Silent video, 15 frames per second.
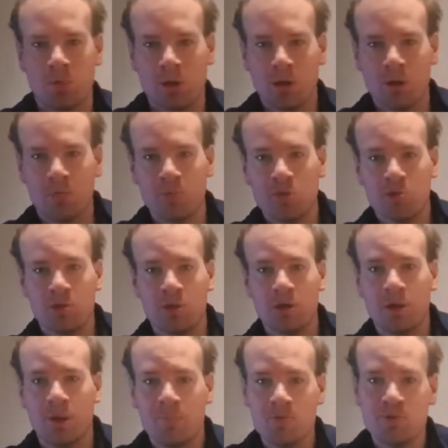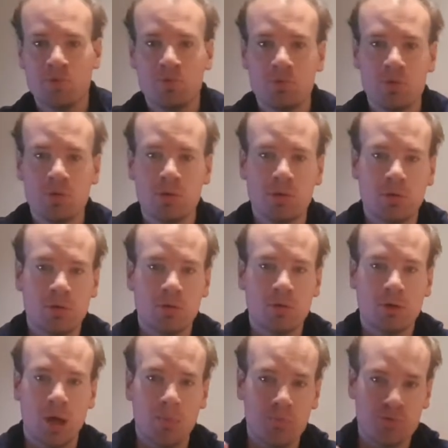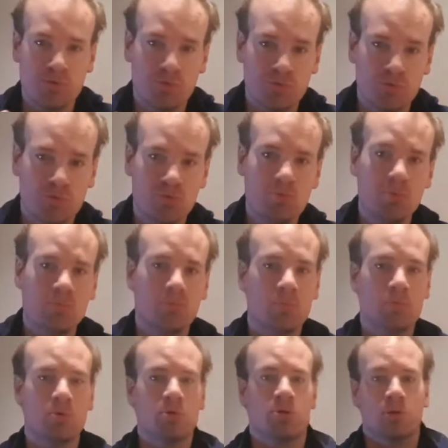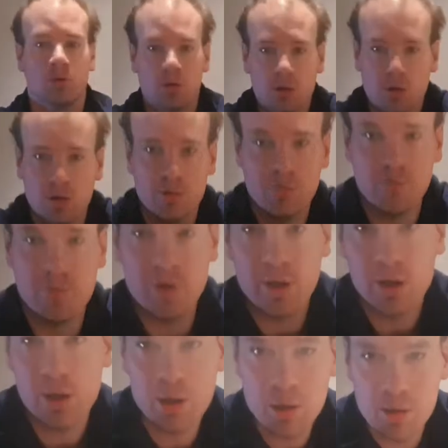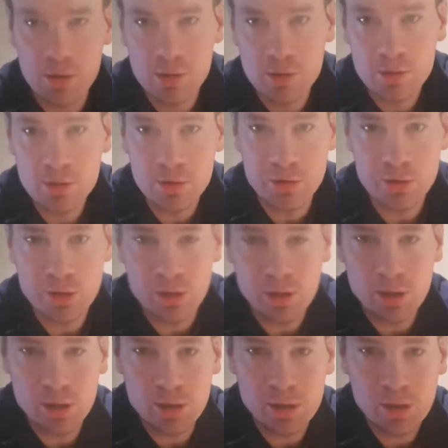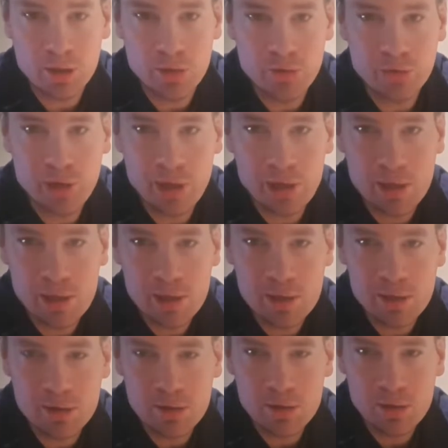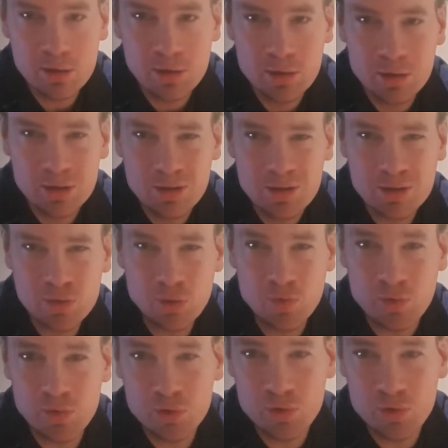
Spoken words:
Welcome to another episode 2 of the daily sofa